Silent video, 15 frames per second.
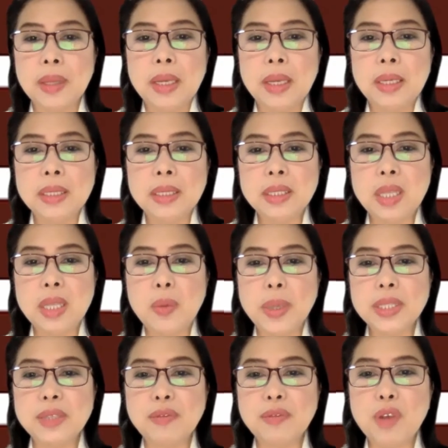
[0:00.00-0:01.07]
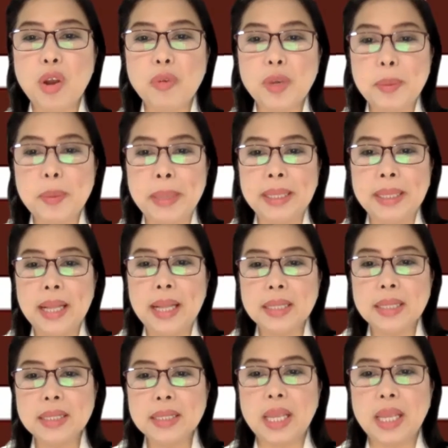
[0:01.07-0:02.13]
The stewards of government
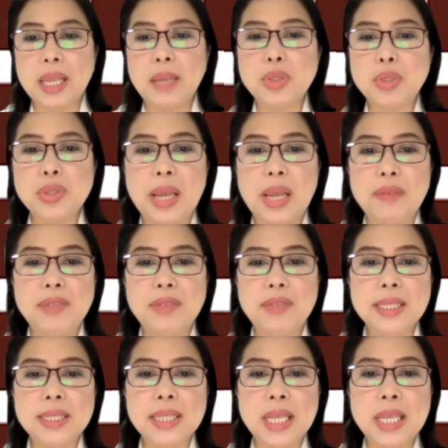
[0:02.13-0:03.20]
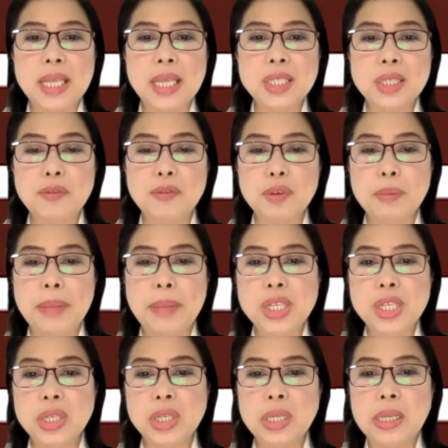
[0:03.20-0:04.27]
health schemes should have the essential
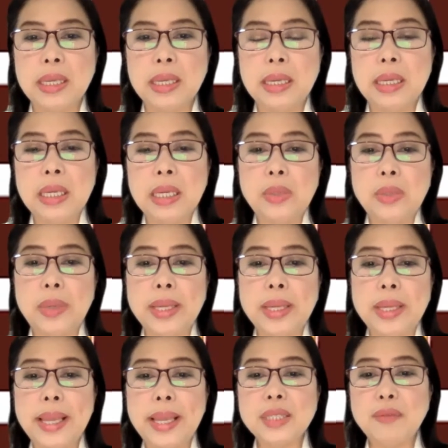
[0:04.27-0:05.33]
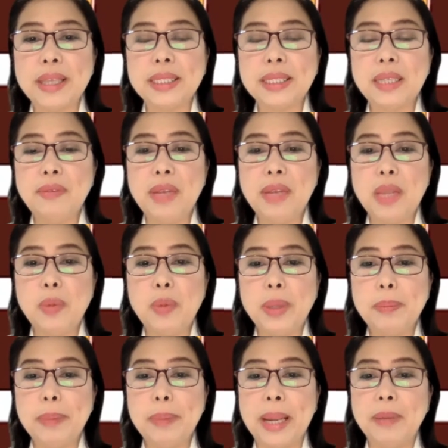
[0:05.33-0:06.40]
information to engage effectively
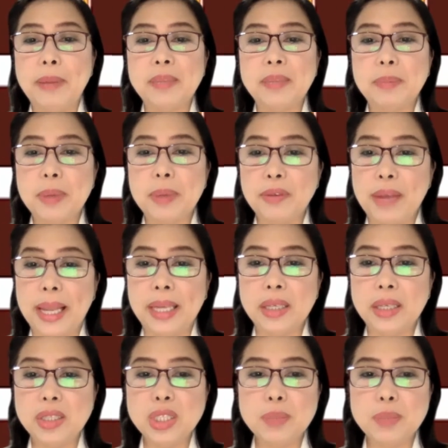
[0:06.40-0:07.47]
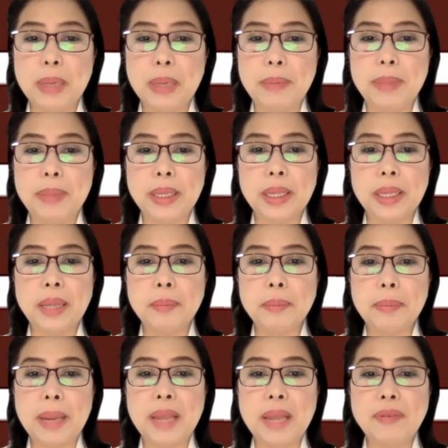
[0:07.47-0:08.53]
with private providers. Public
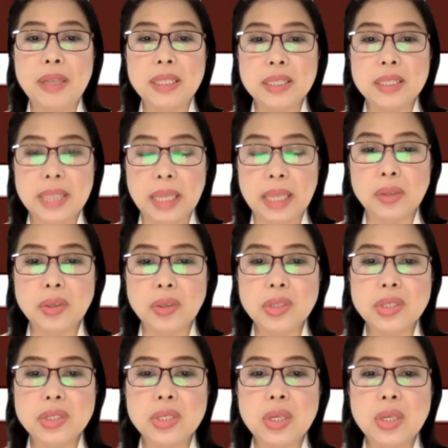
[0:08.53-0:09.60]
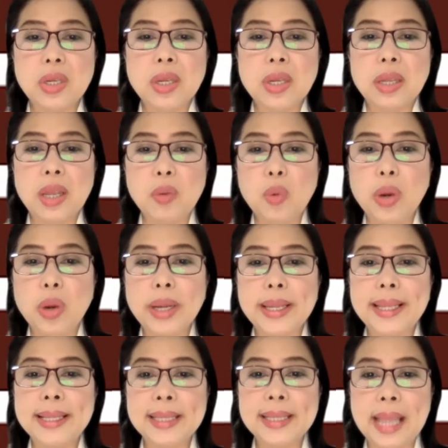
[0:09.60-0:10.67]
and private sectors can work
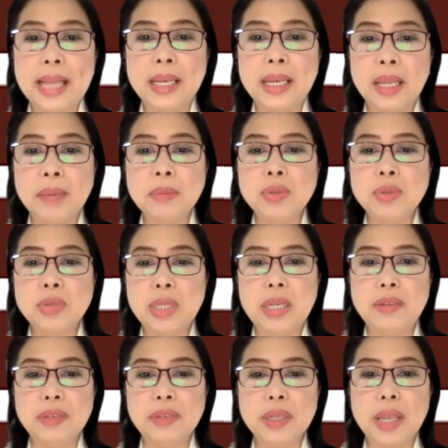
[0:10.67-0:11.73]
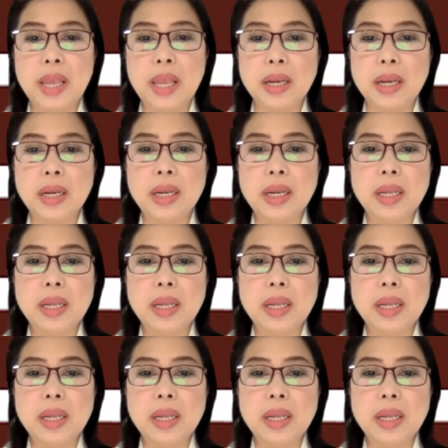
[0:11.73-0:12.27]
in tandem to deliver care.